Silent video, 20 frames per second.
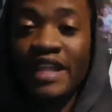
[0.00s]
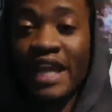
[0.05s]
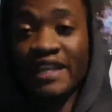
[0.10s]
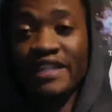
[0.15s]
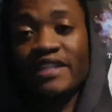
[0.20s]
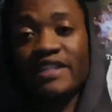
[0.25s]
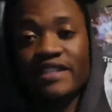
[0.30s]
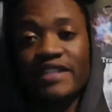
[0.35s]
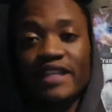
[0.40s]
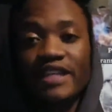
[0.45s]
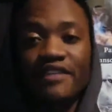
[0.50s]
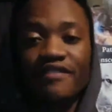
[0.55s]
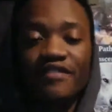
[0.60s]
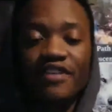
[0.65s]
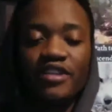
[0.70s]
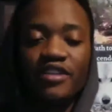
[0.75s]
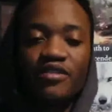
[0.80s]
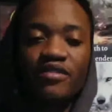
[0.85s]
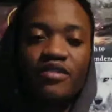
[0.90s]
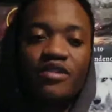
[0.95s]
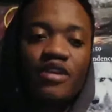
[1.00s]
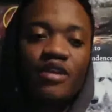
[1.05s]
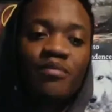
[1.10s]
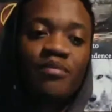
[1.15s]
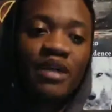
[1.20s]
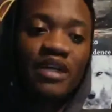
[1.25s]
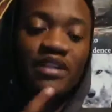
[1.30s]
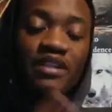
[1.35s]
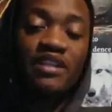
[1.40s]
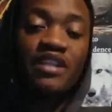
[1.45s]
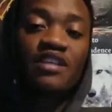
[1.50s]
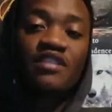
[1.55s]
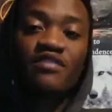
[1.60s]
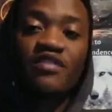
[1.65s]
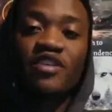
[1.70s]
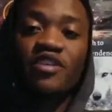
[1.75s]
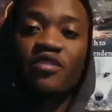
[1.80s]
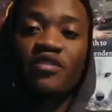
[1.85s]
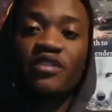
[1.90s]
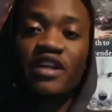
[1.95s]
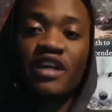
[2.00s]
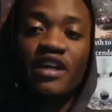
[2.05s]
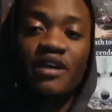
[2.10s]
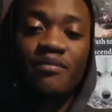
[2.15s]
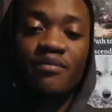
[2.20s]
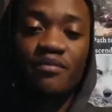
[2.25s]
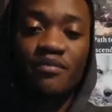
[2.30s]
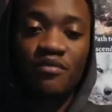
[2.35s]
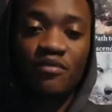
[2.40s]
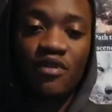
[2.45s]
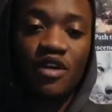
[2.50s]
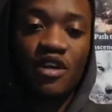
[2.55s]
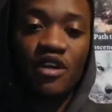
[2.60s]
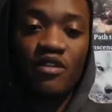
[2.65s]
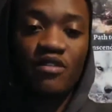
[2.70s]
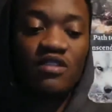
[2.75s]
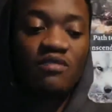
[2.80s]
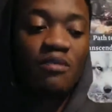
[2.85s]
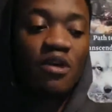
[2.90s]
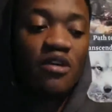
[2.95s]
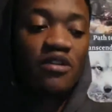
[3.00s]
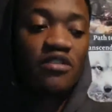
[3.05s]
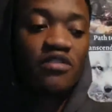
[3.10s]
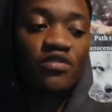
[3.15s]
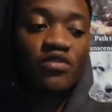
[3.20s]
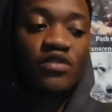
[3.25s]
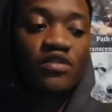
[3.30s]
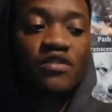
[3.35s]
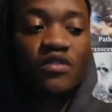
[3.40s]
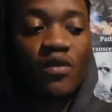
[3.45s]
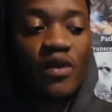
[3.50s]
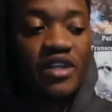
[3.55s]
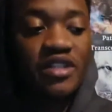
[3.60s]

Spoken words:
That's the second video. But this video that I'm responding to his